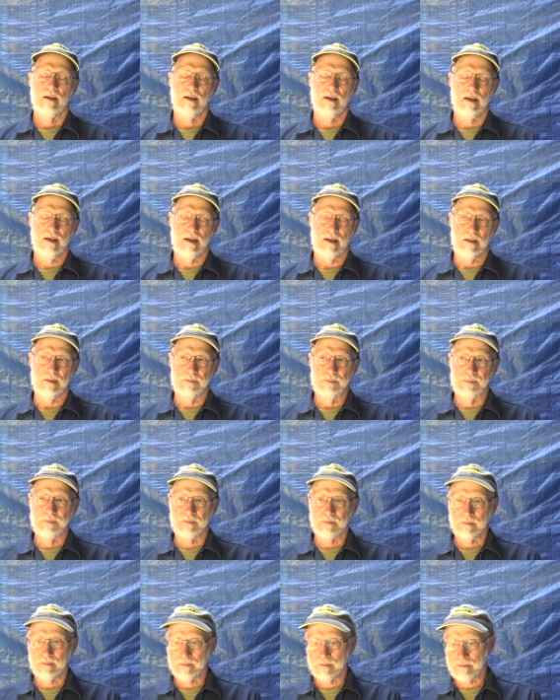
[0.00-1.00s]
uh,
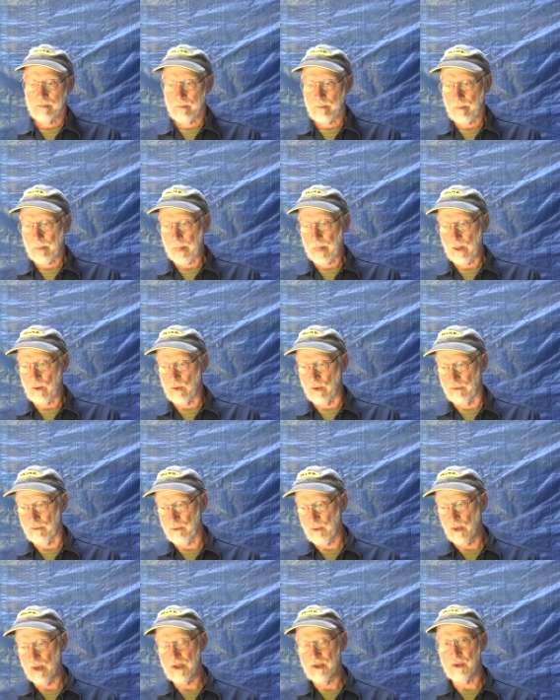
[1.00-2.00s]

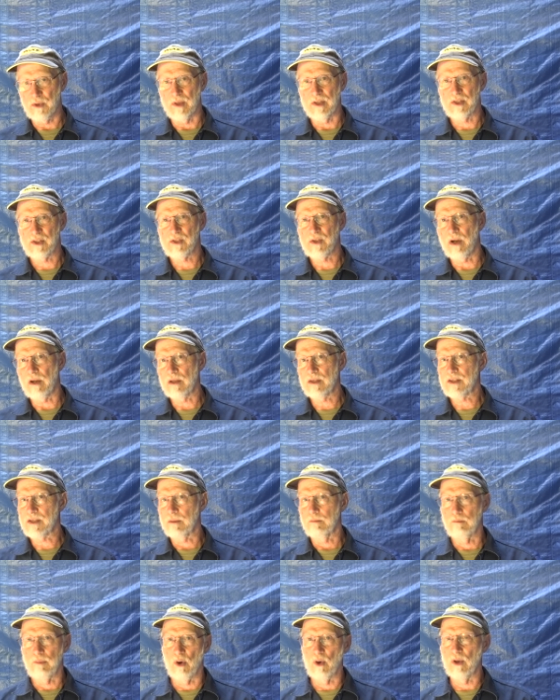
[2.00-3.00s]
refrigerant starts
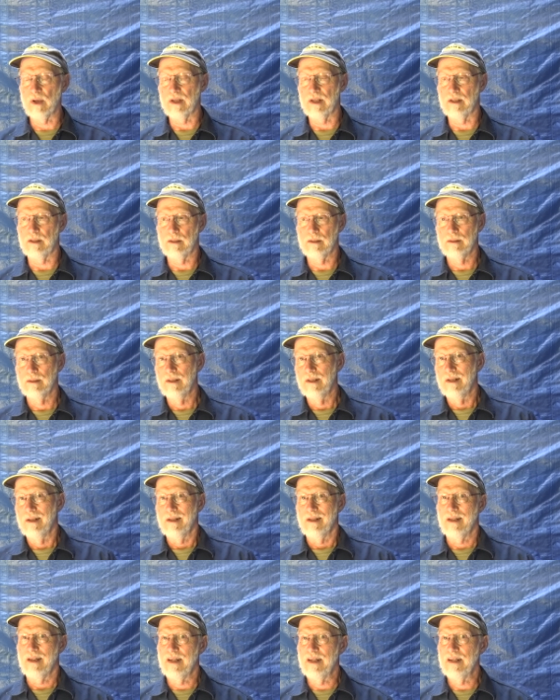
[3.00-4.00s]
to boil
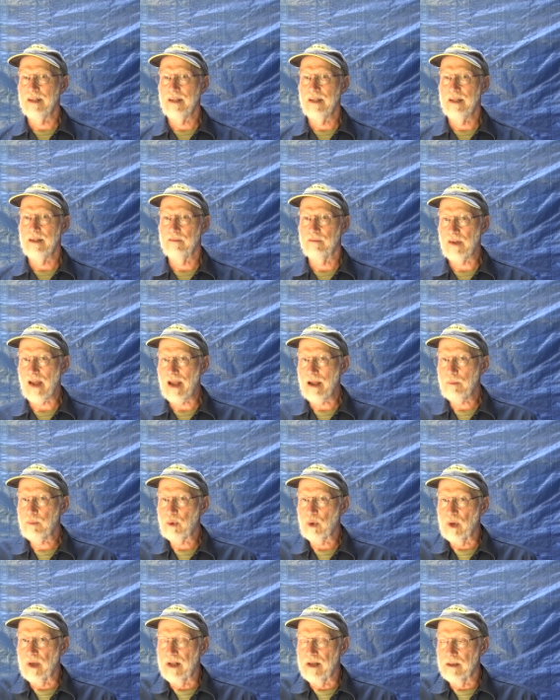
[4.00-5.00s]
in the
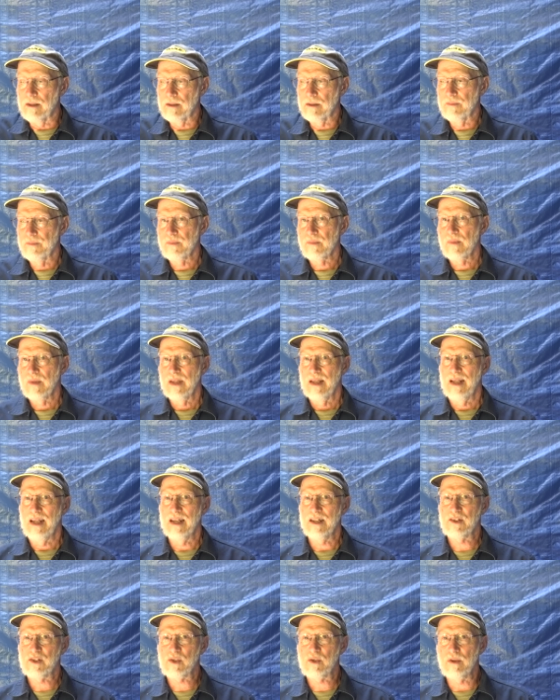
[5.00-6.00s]
evaporator,
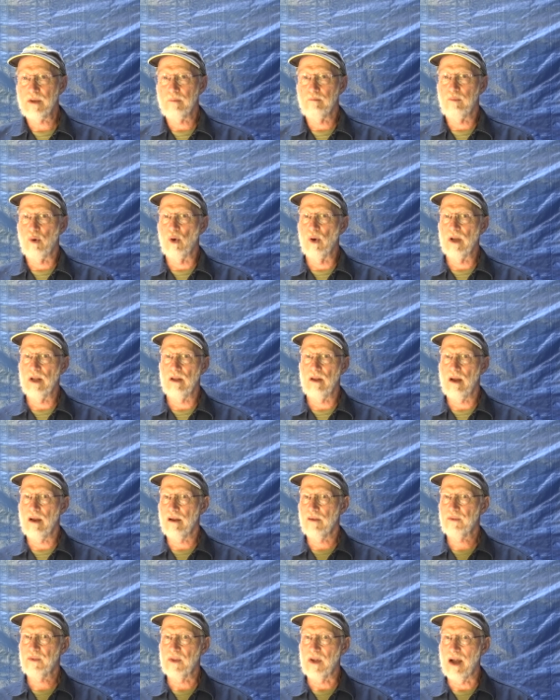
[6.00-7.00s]
it's going to boil
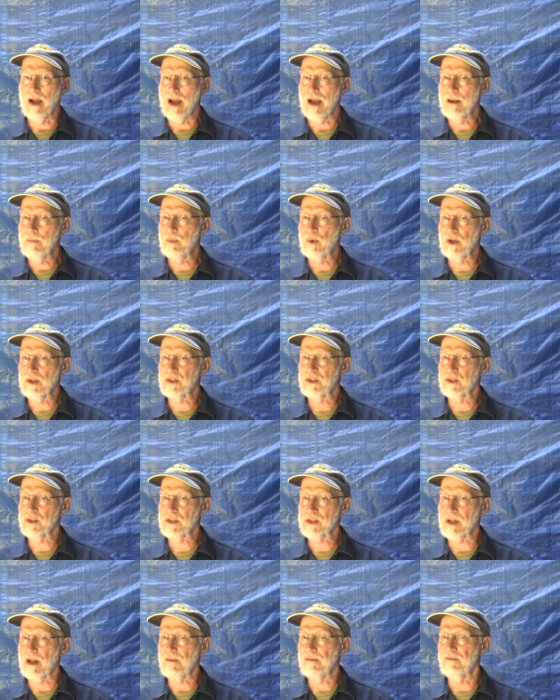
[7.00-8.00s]
off the high pressure
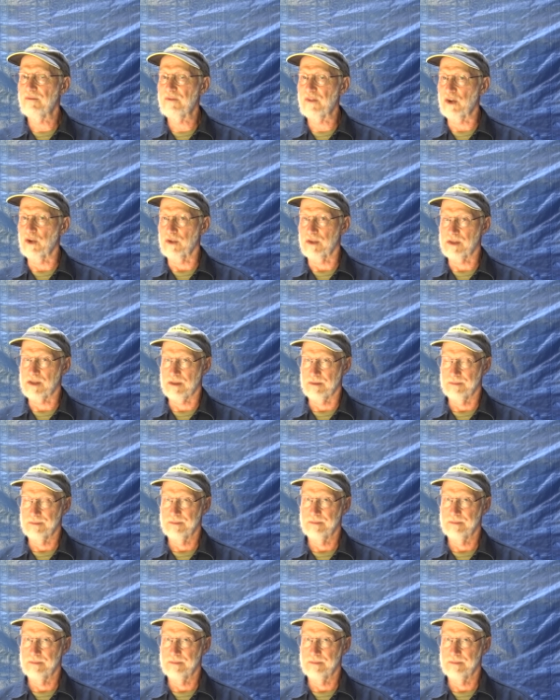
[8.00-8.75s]
stuff first.